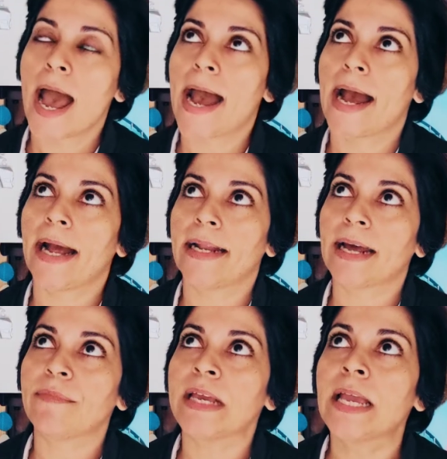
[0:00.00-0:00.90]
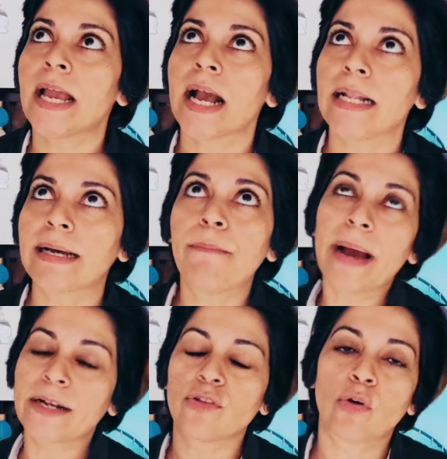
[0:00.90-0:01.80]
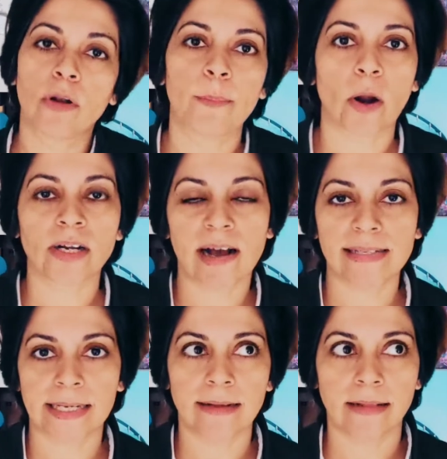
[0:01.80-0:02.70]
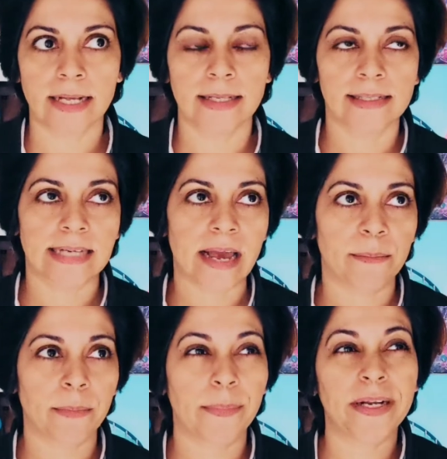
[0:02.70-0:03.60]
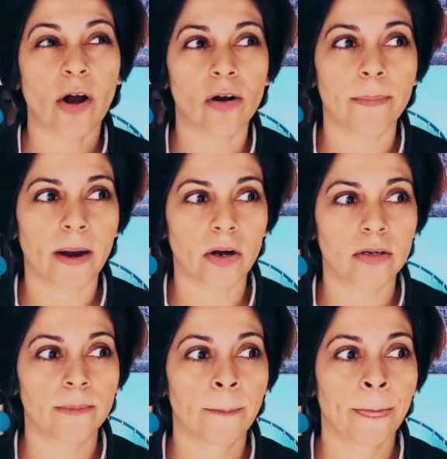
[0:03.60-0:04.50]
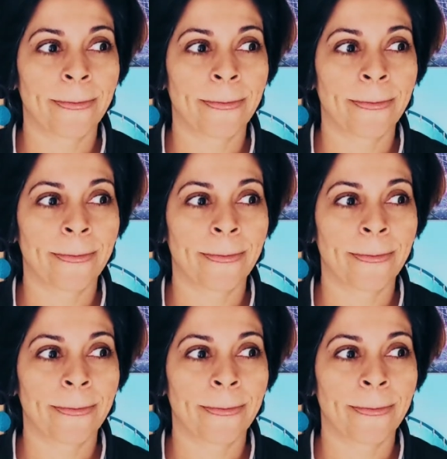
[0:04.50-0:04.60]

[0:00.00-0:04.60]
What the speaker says: and I'm thinking I'll come back to the whole podcasting thing this time, maybe talk about